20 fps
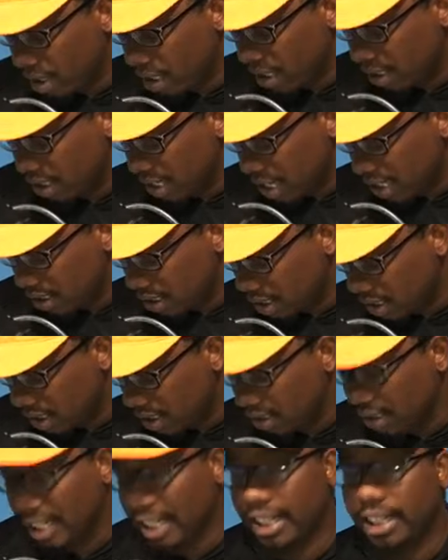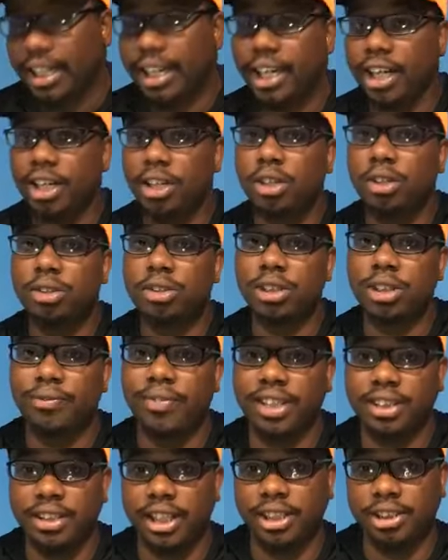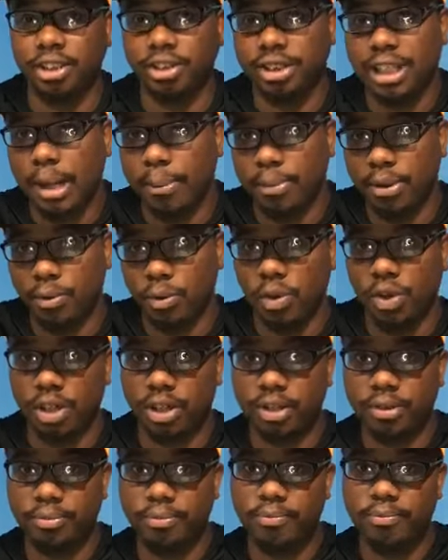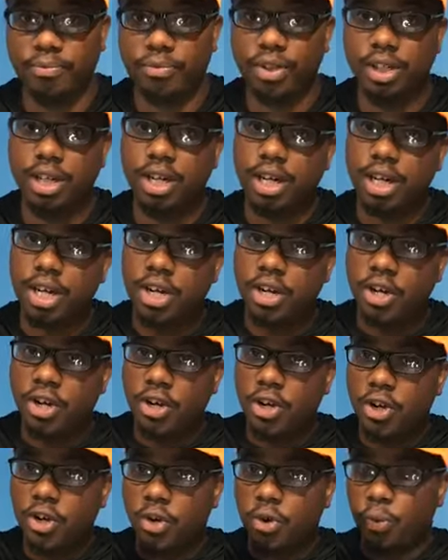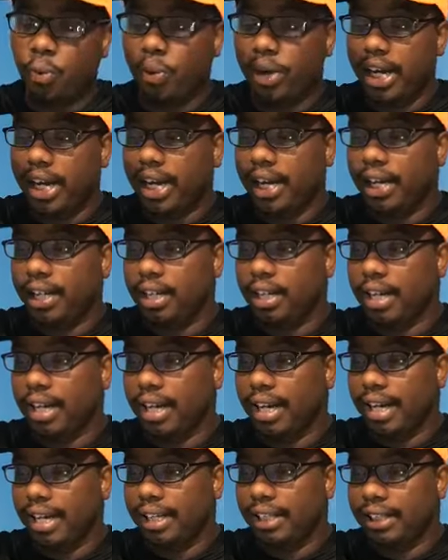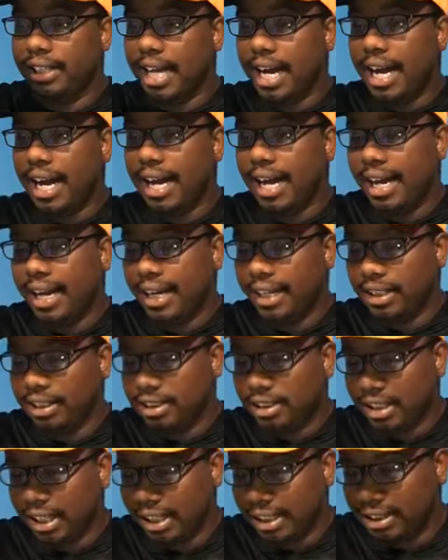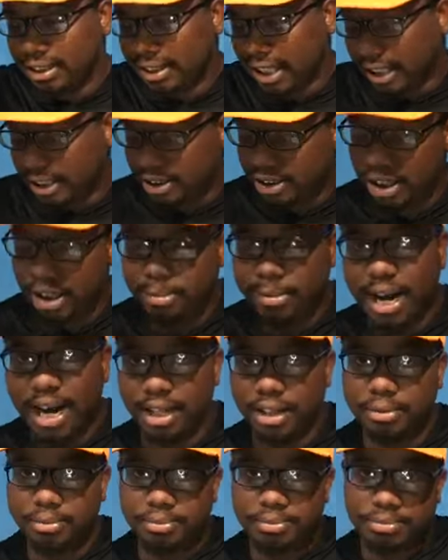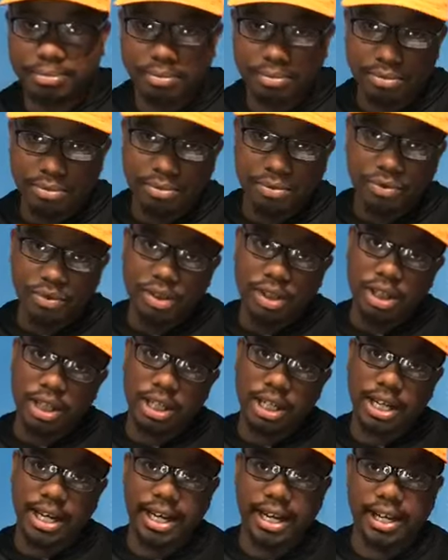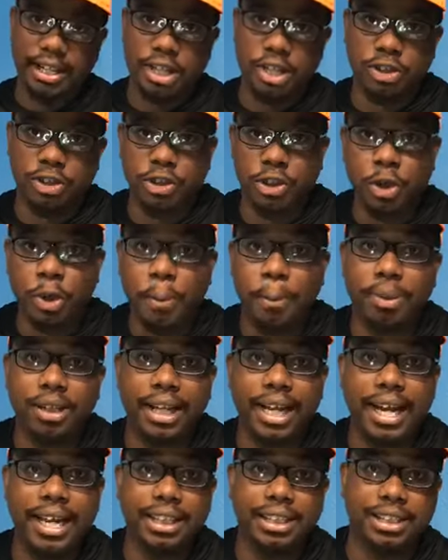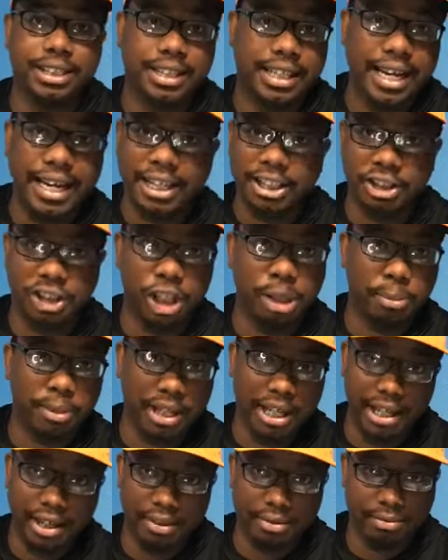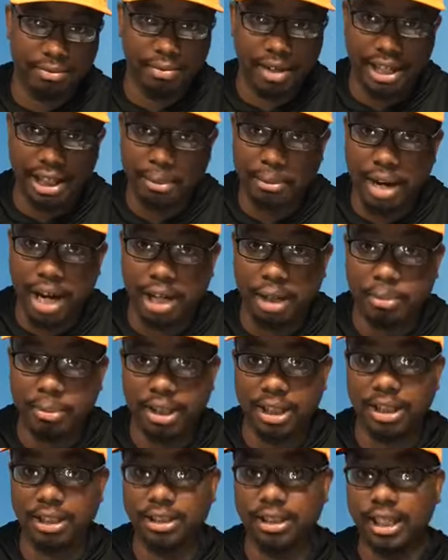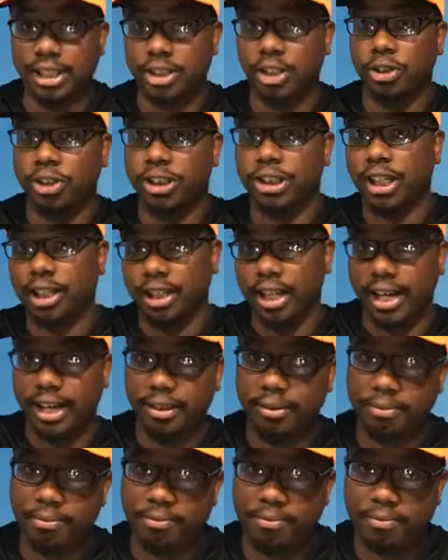what it does is it kills the vegetation on top of the water. Mm-hmm. When it dies, it sinks to the bottom. And those new plants can't germinate at the bottom because there's no sunlight.